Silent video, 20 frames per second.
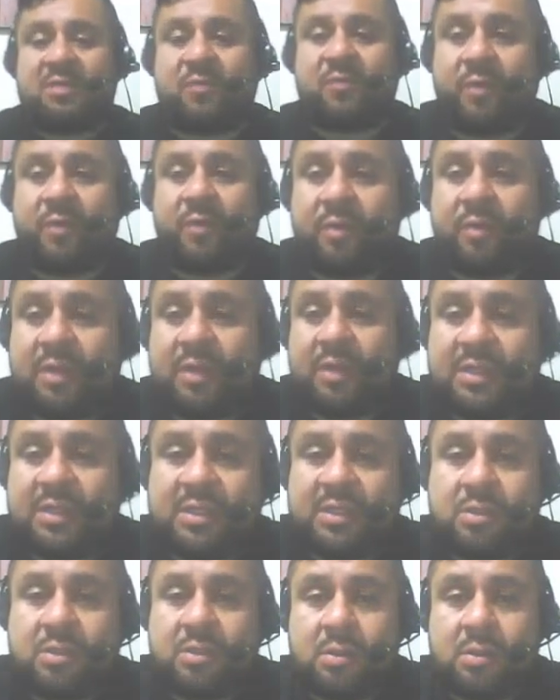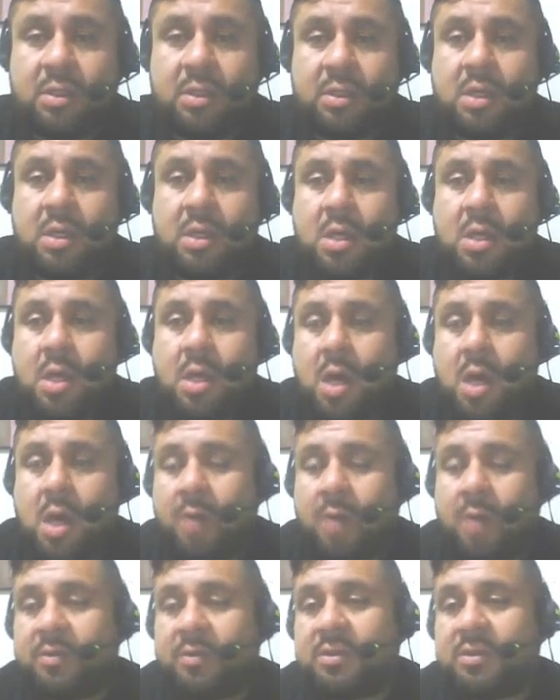your attention.
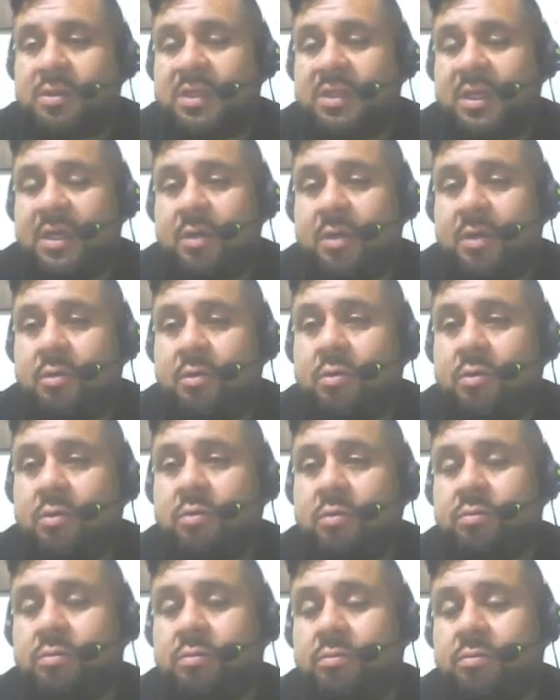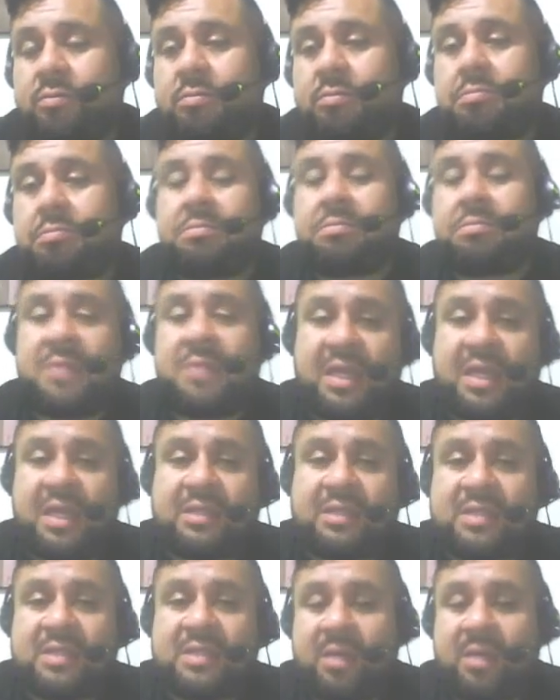Hope to see you
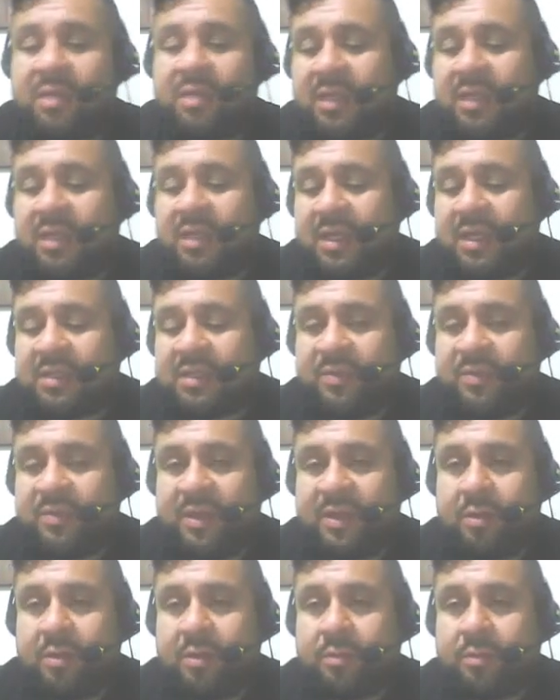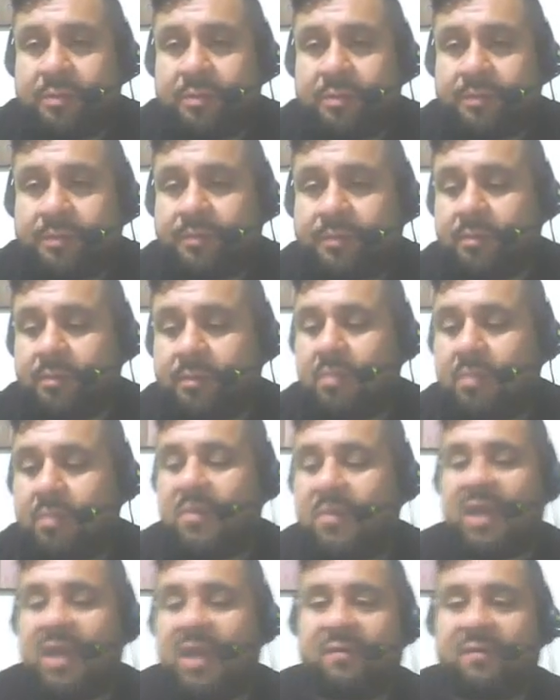next time in the next video.
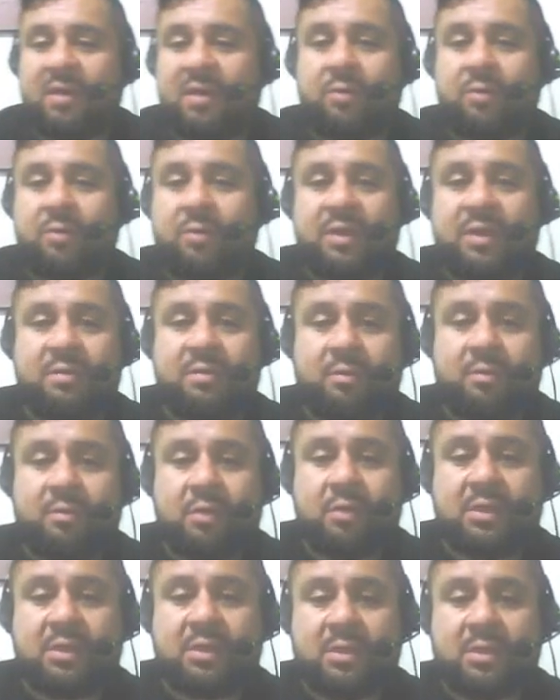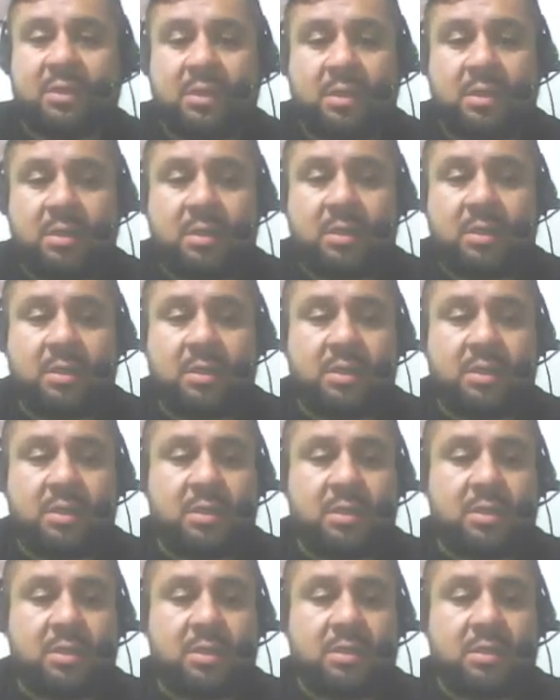Bye bye with everyone.
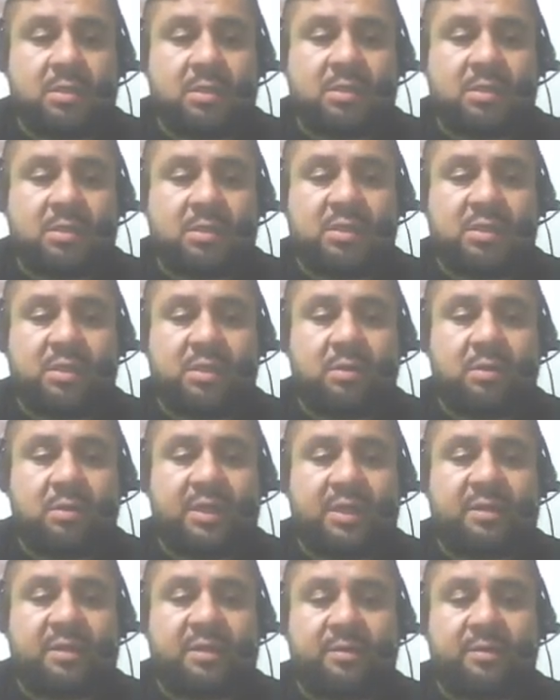See you later.